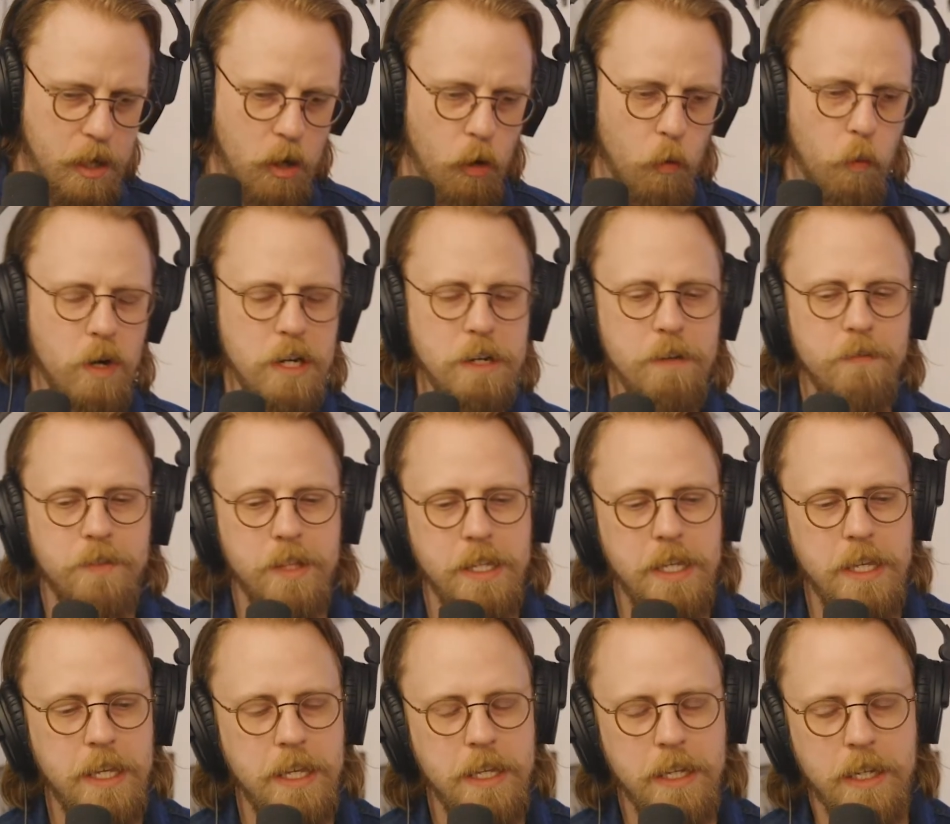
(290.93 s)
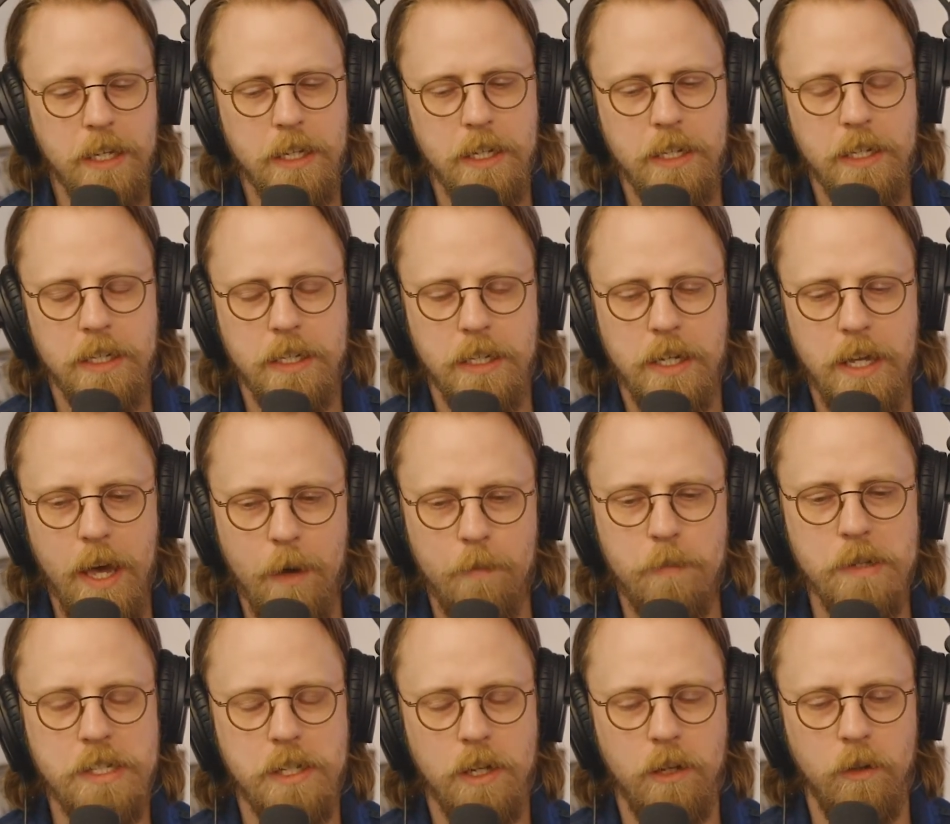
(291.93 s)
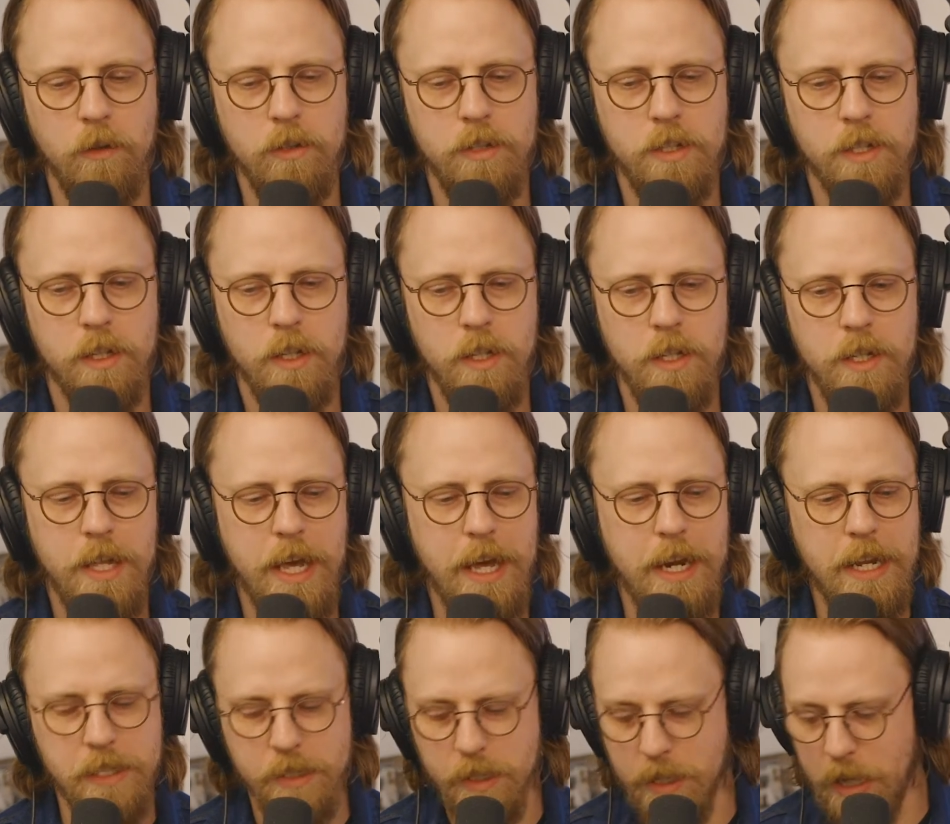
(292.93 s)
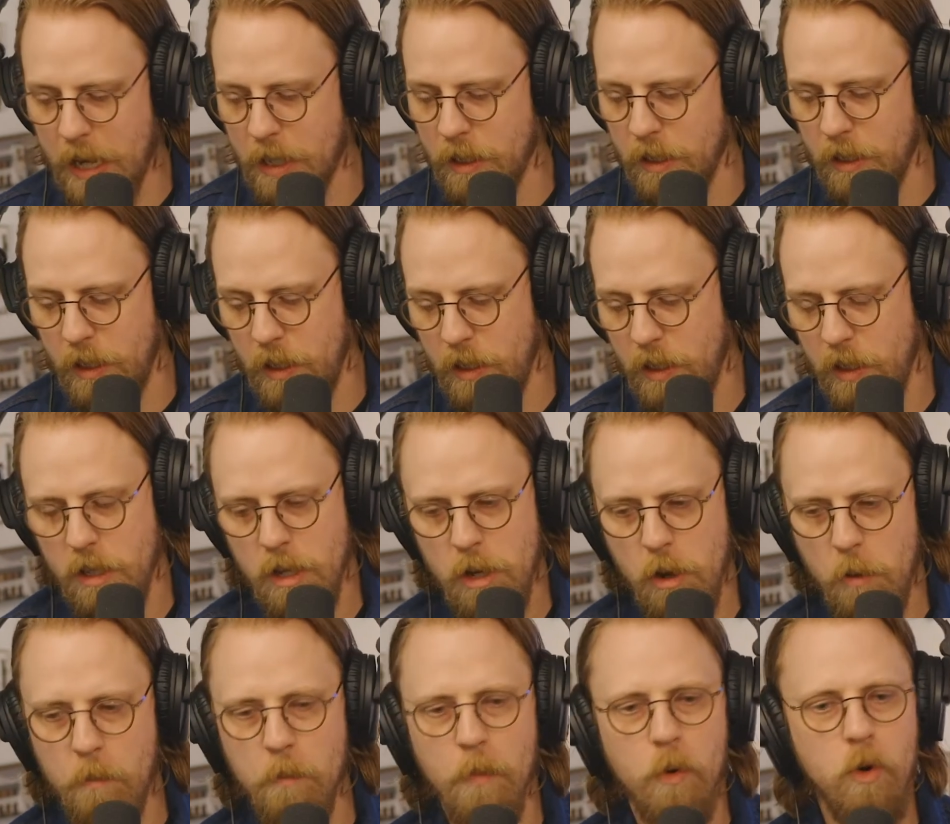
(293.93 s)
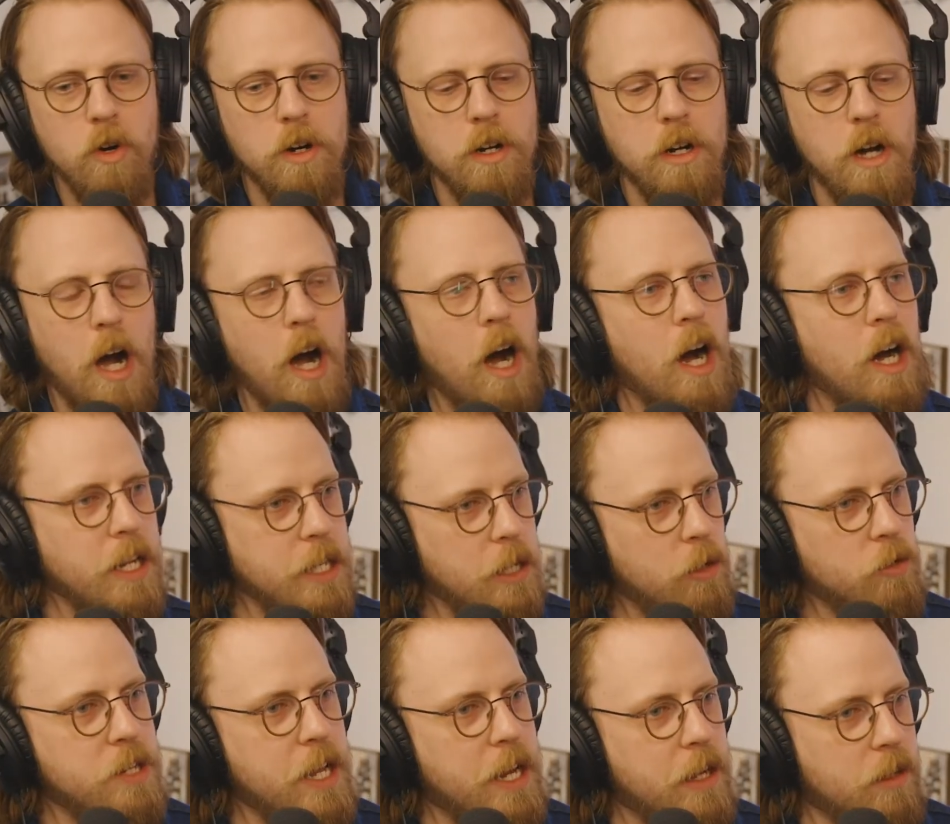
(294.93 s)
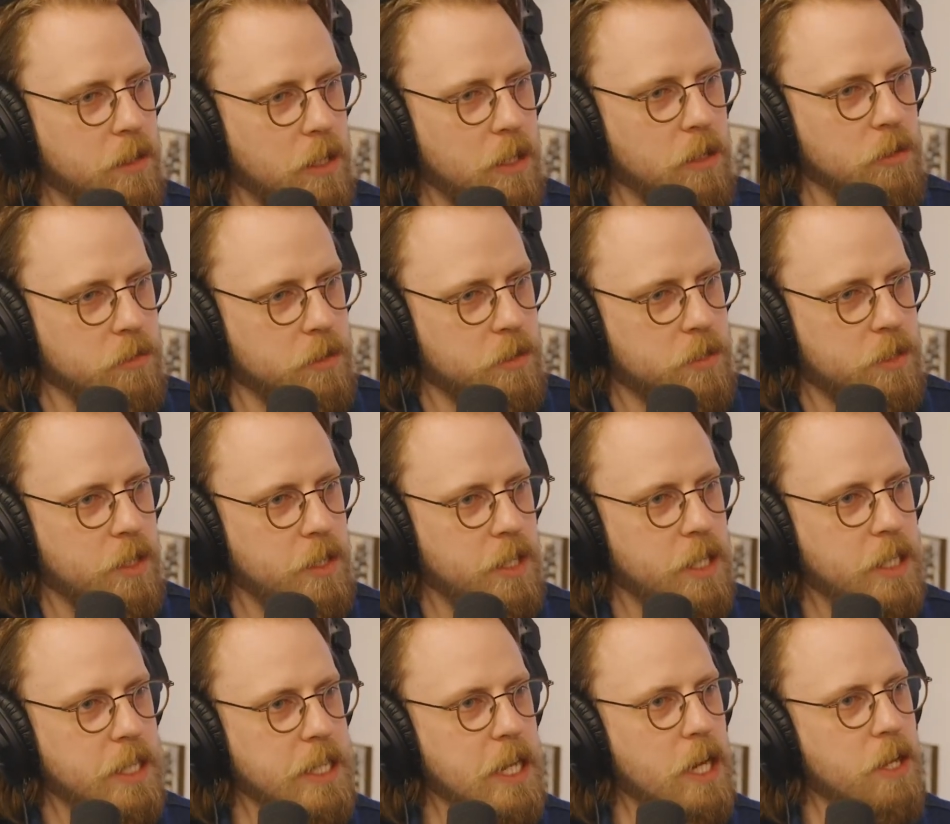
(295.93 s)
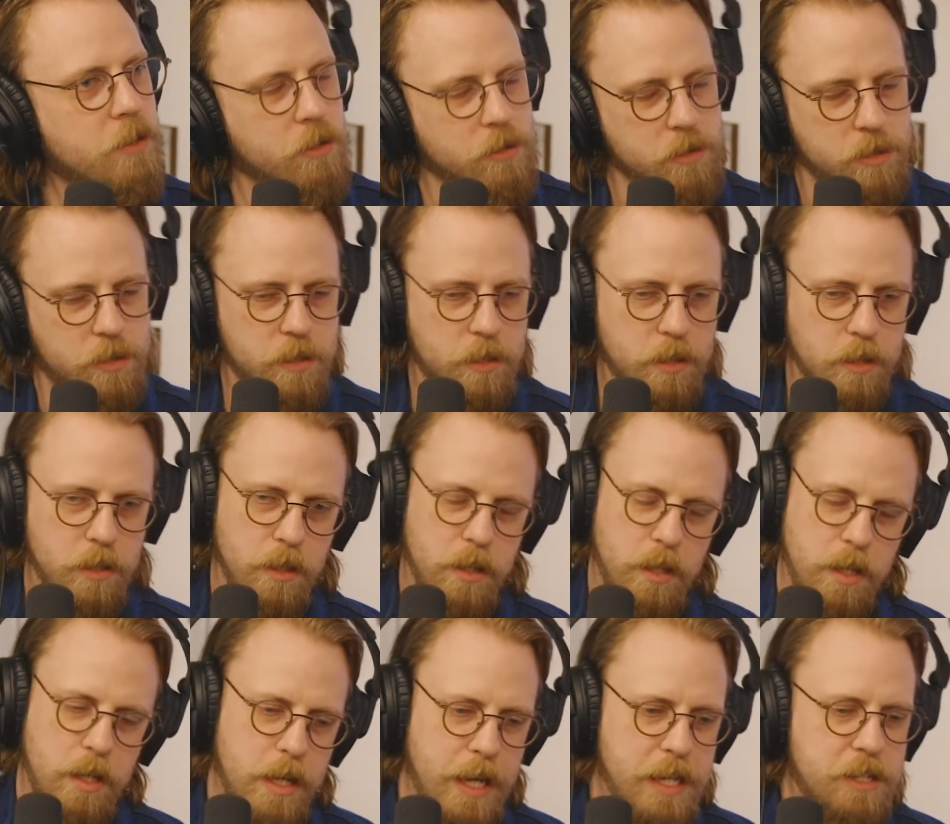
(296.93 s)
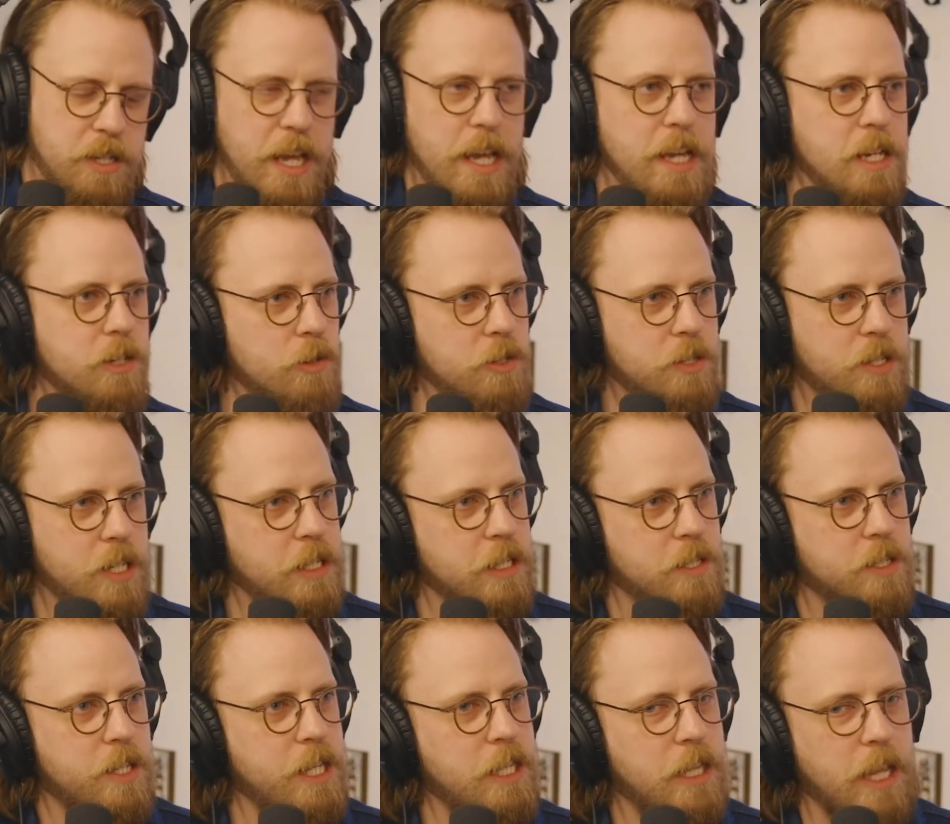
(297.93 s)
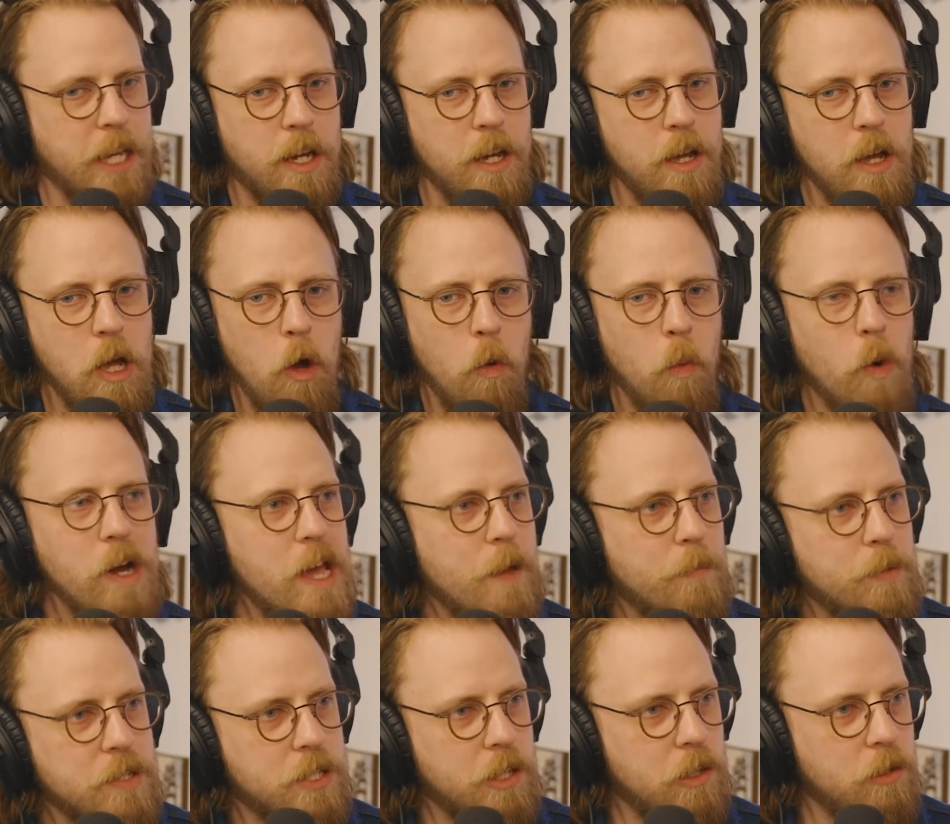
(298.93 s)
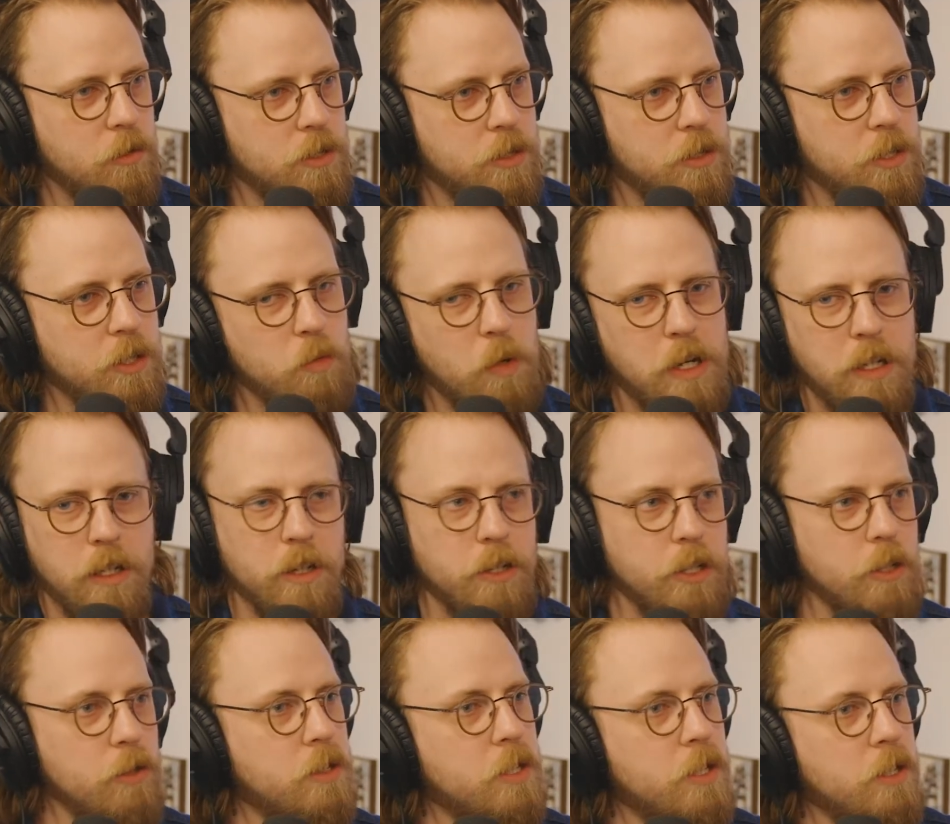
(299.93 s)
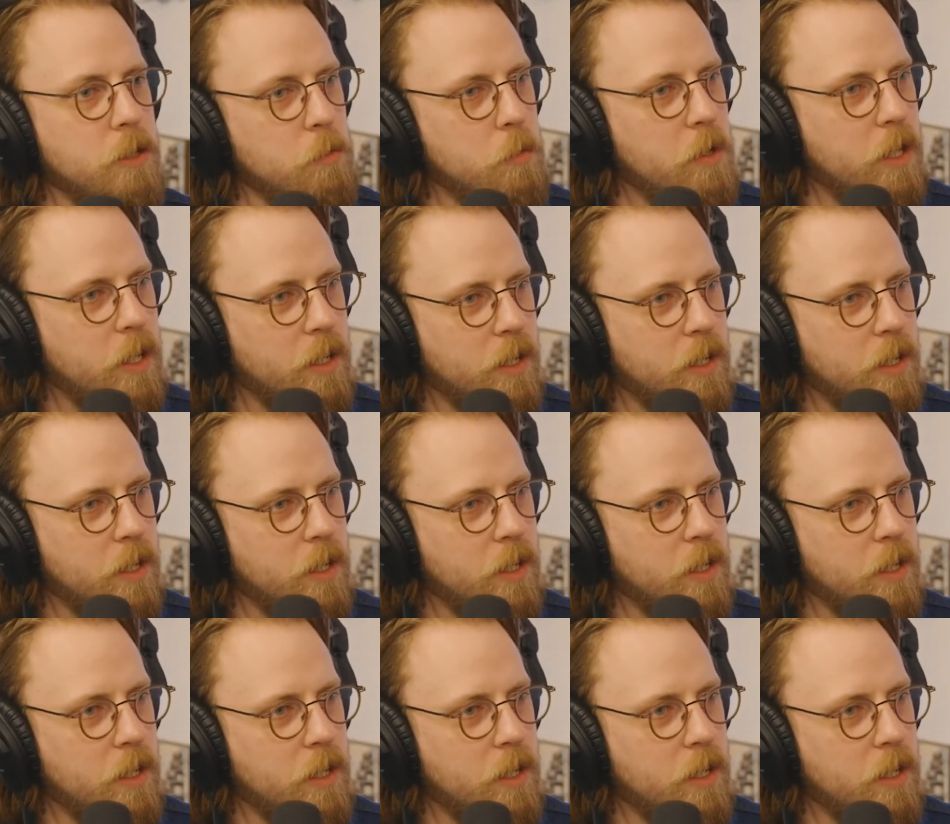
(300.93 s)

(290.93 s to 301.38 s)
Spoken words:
one of the episodes that has gotten more audio downloads than the others, it's interesting to see like what episodes do well on YouTube.